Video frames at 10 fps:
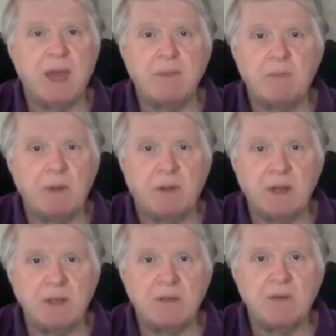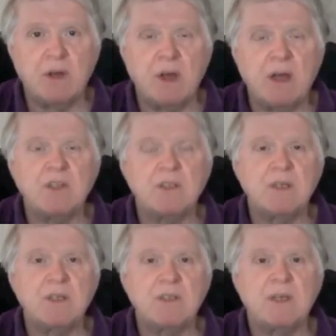capabilities of your
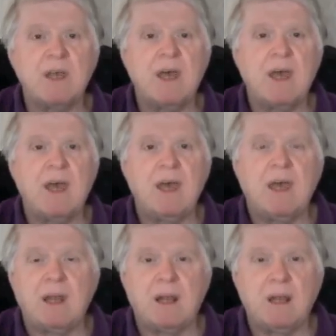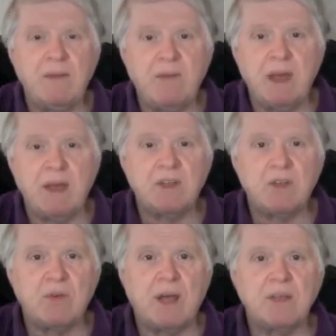consciousness. It alleviates
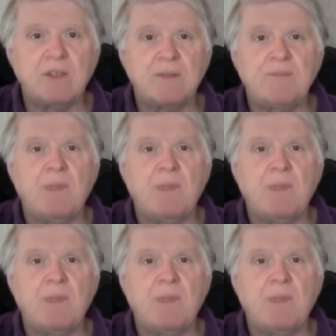stress.